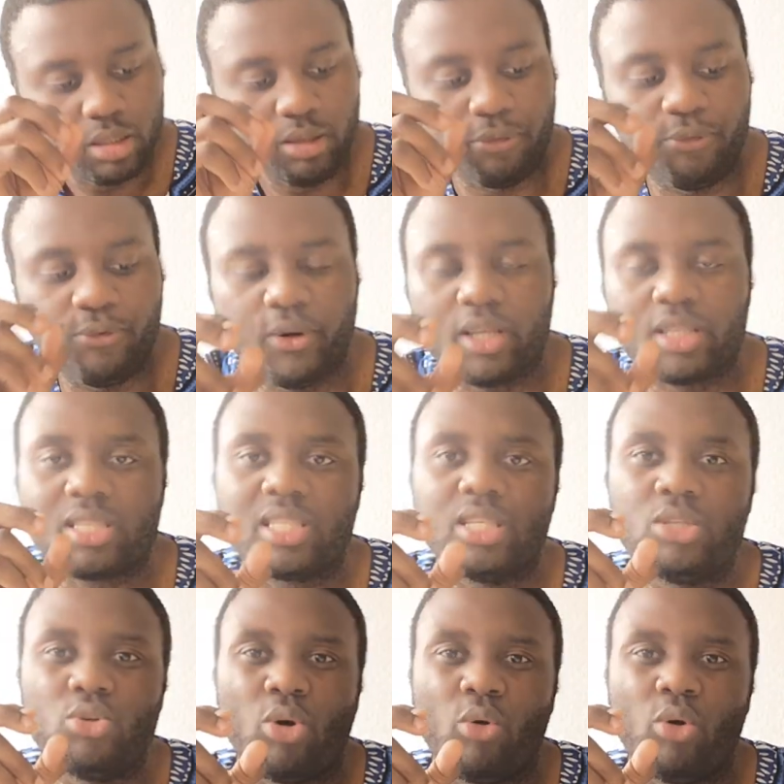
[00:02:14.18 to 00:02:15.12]
The first
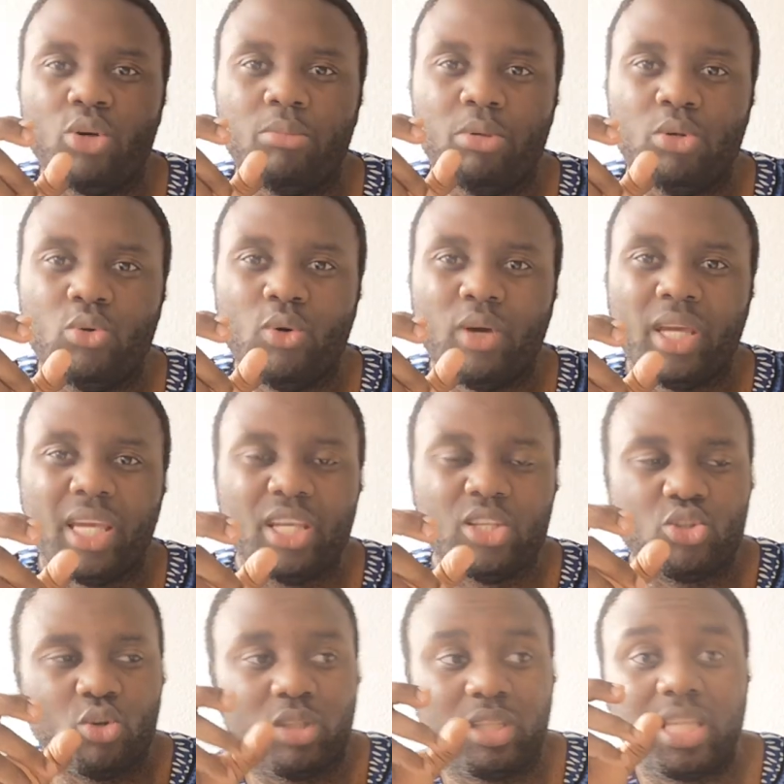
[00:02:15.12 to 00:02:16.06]
thing you're going to be doing
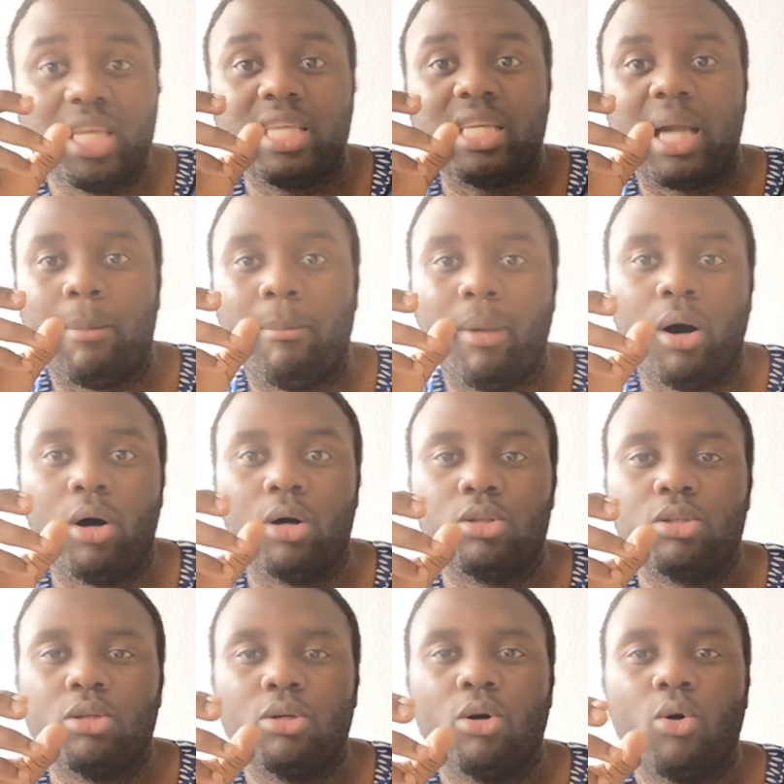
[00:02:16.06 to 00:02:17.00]
is to think
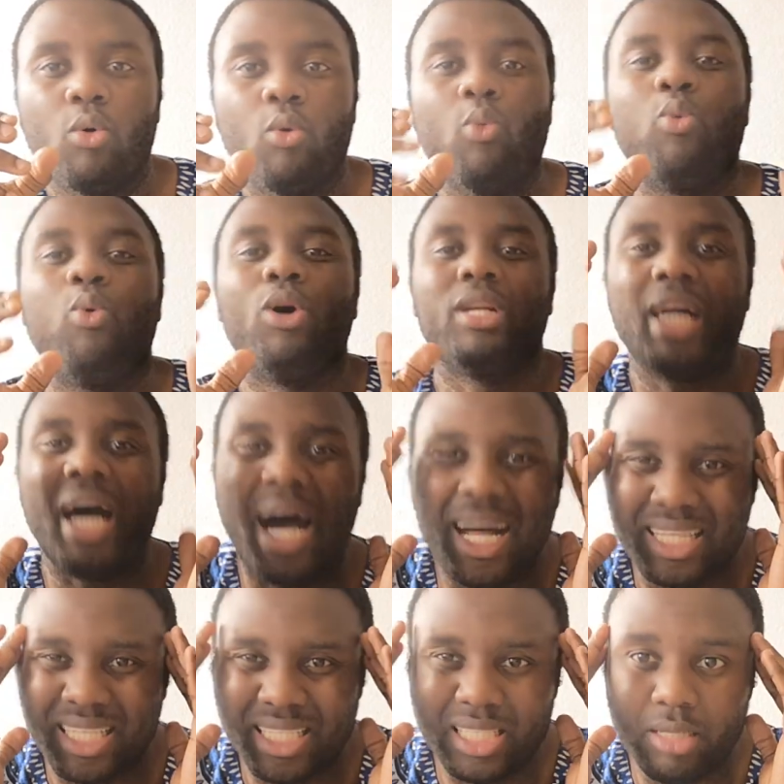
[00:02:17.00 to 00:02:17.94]
about what
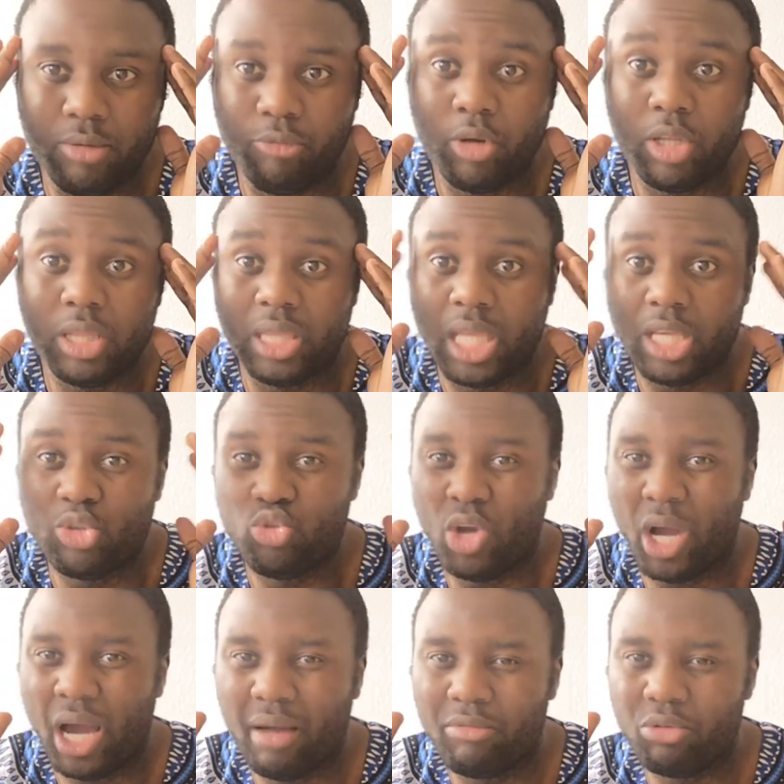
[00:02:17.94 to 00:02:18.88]
are the different things
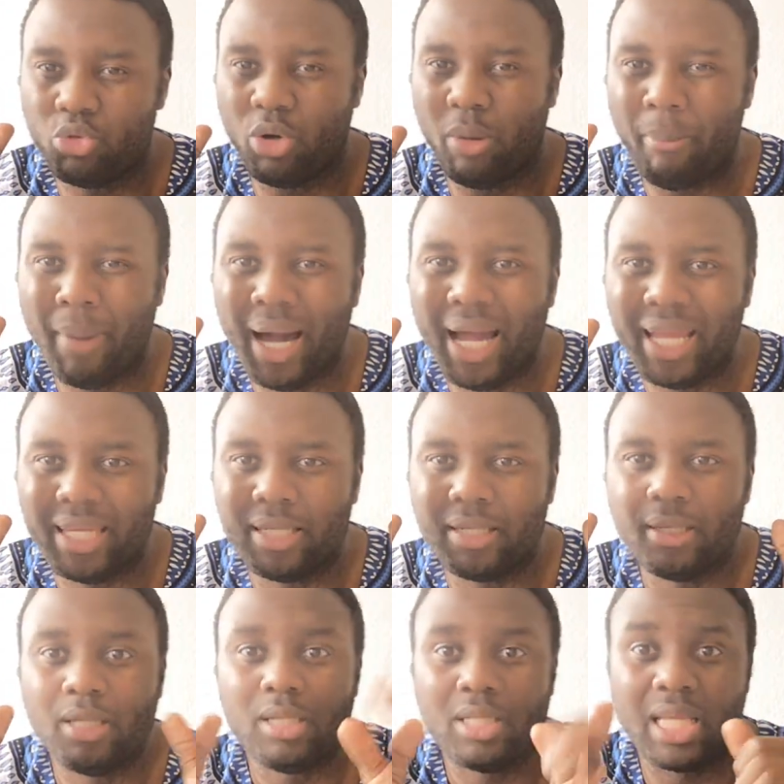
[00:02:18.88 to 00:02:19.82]
you have in your mind.
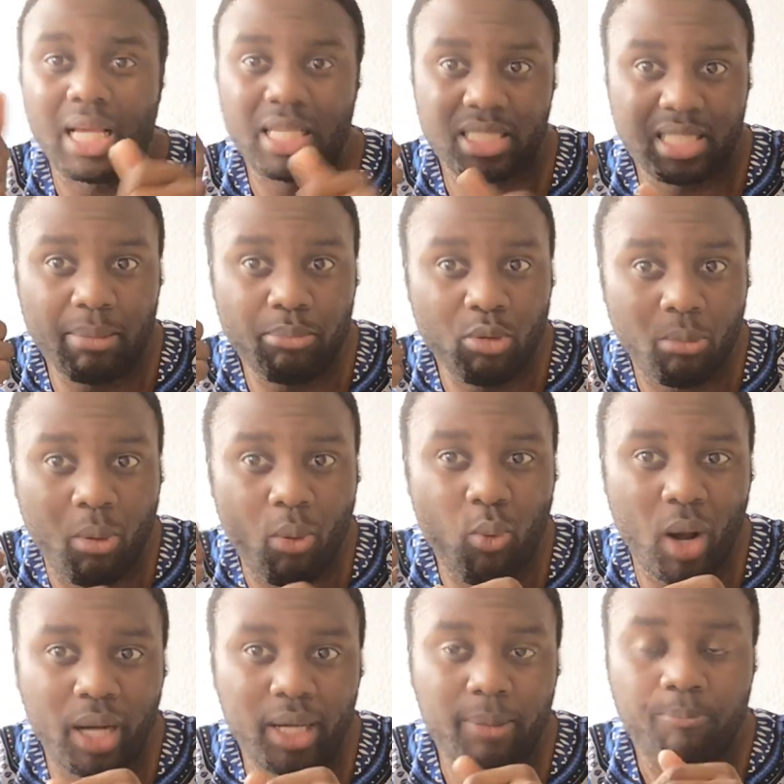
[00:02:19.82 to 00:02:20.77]
That's step number
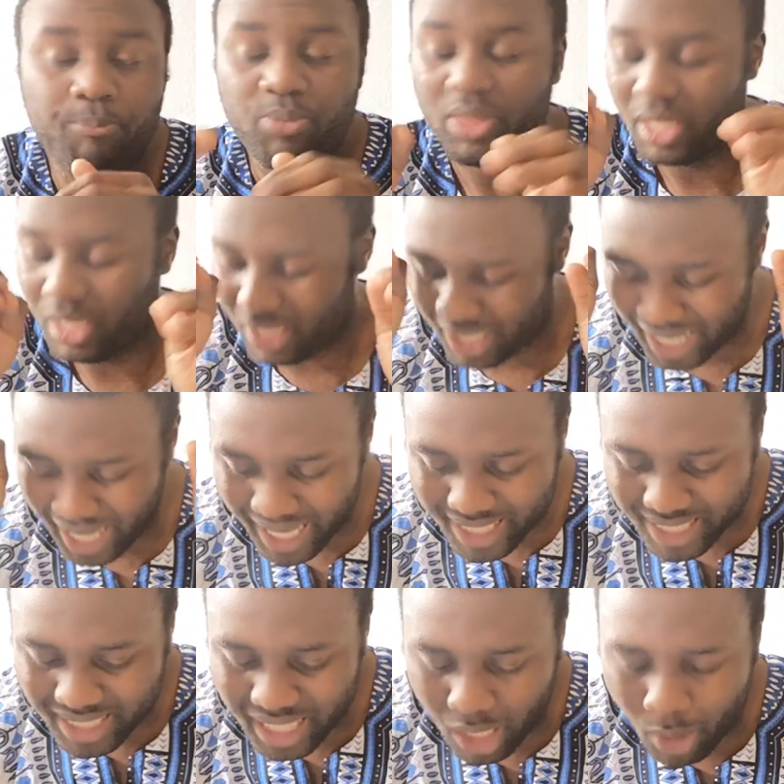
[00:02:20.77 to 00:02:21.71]
1.
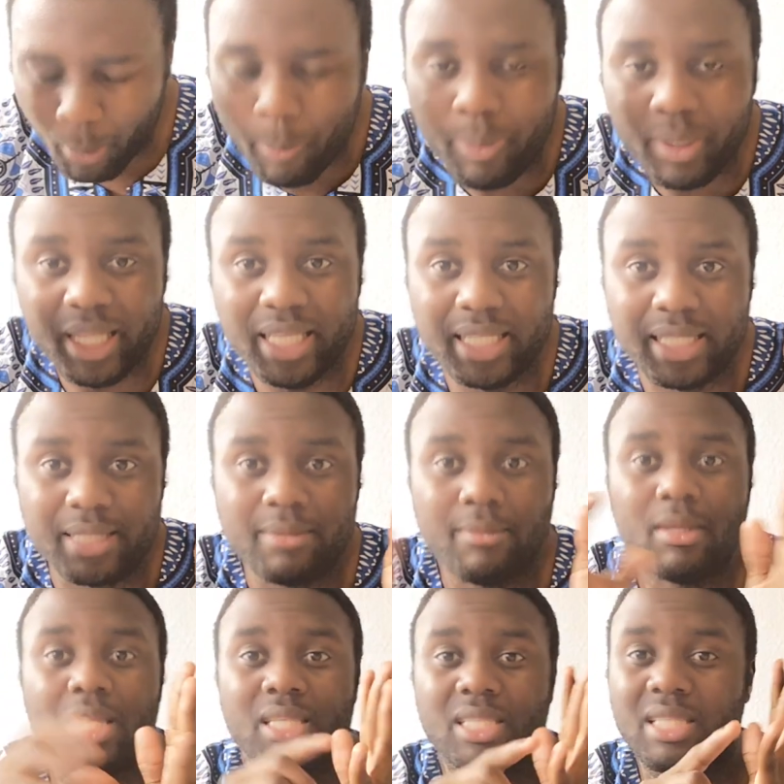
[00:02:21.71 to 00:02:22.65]
Write it down, please.
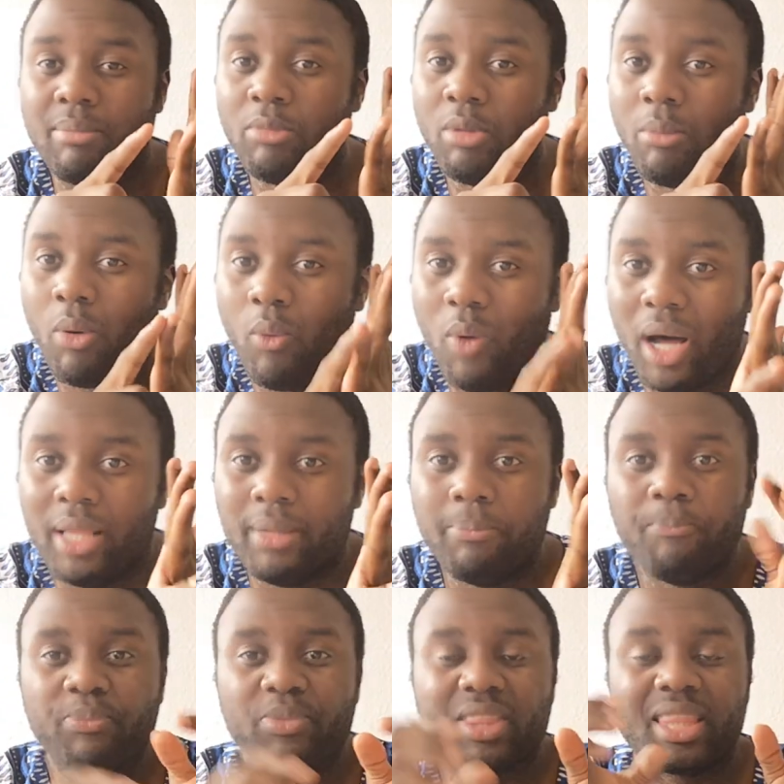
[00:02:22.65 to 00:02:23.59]
Step number
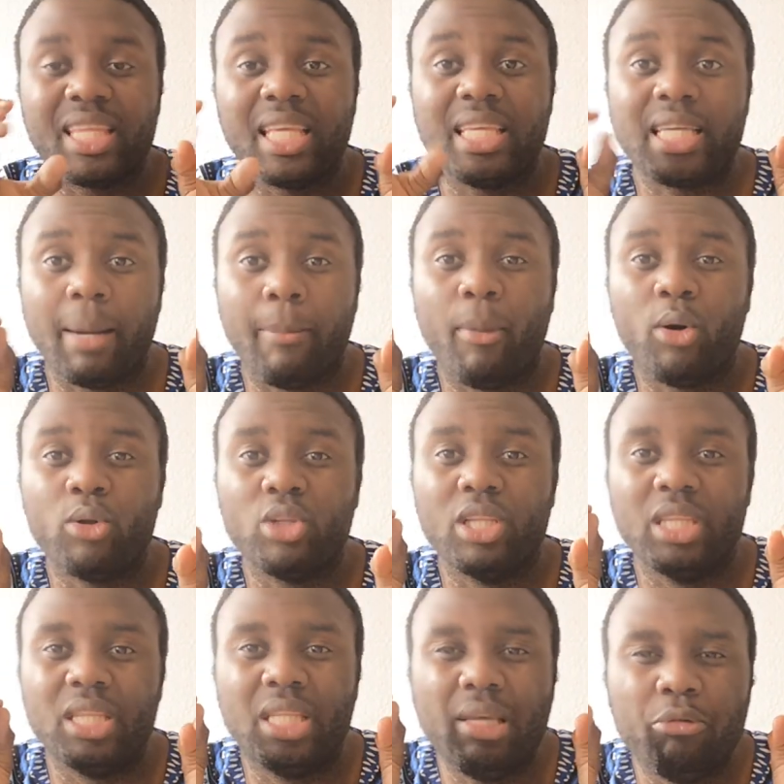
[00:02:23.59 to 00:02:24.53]
1, think about the
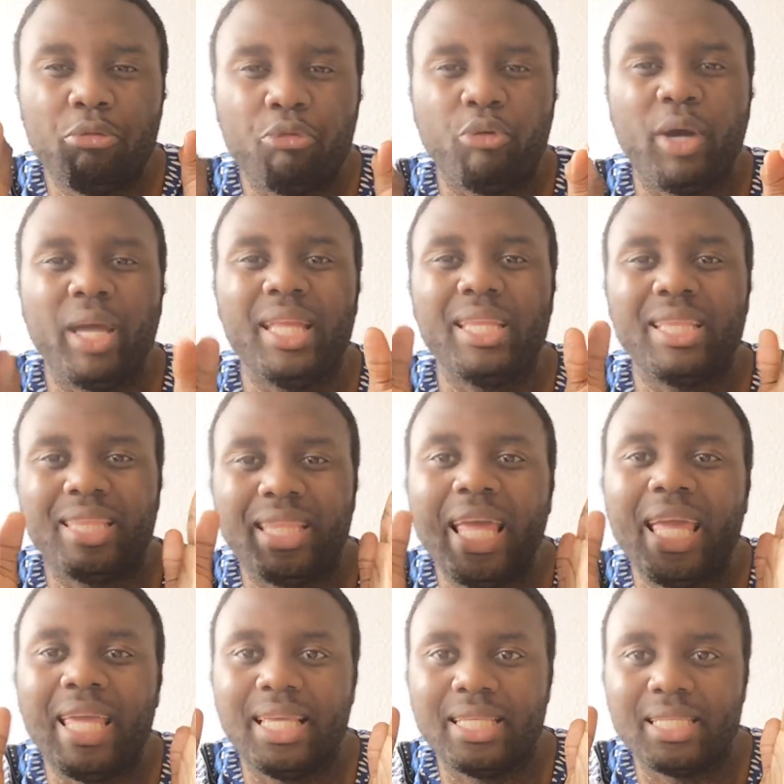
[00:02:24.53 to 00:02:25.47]
different
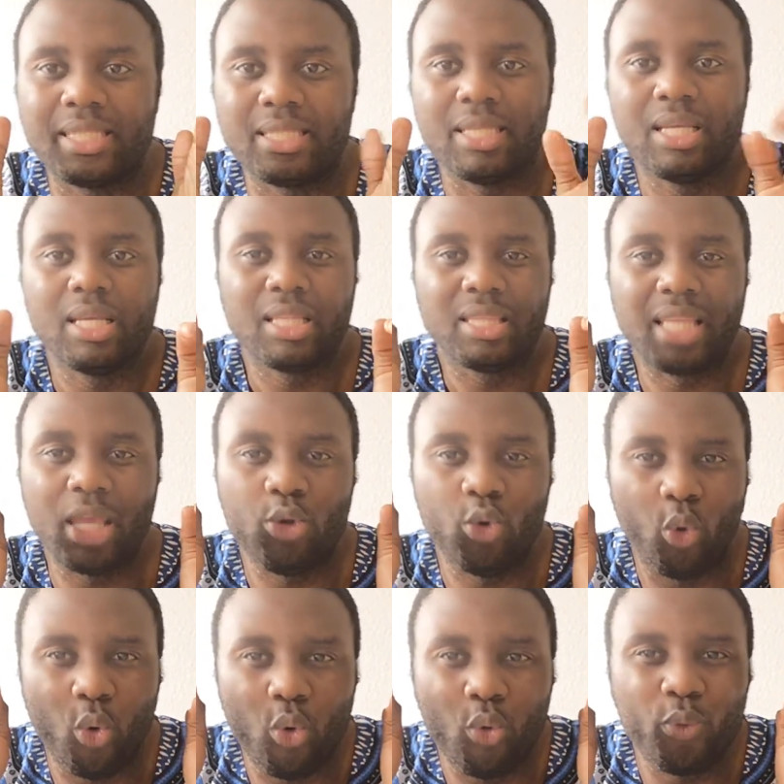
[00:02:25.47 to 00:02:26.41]
things that
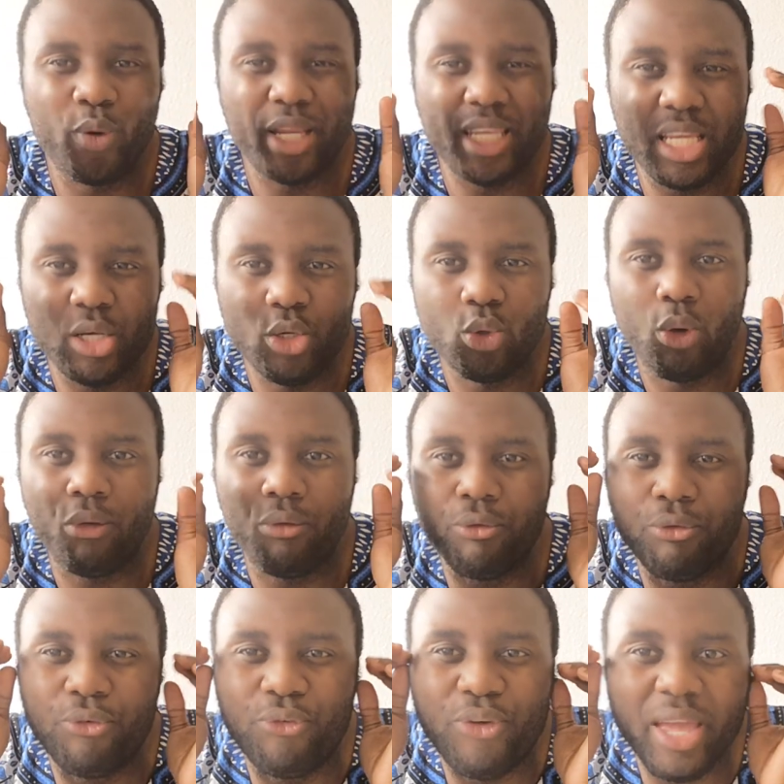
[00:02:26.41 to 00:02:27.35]
you already know
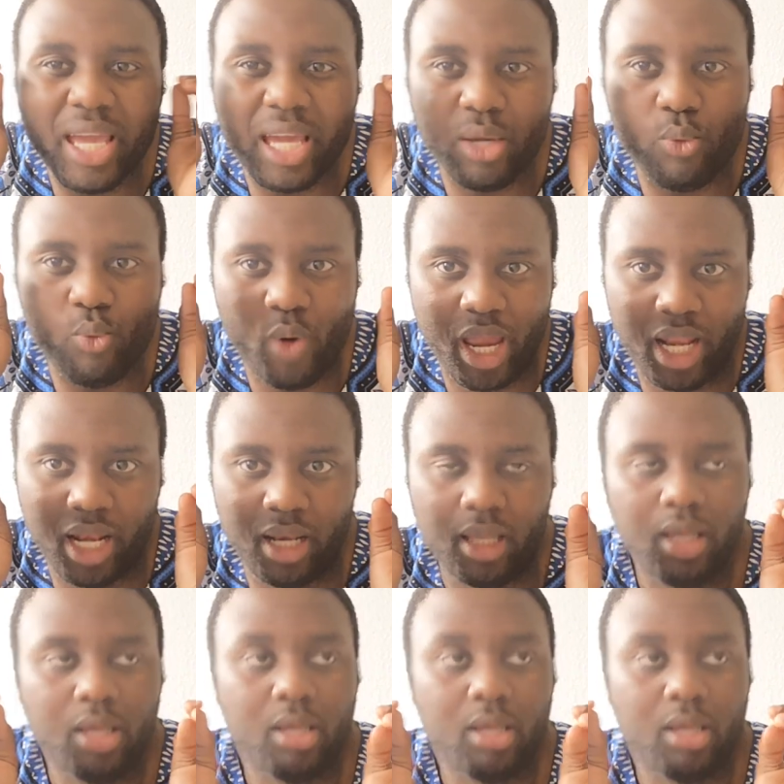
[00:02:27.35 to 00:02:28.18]
very well.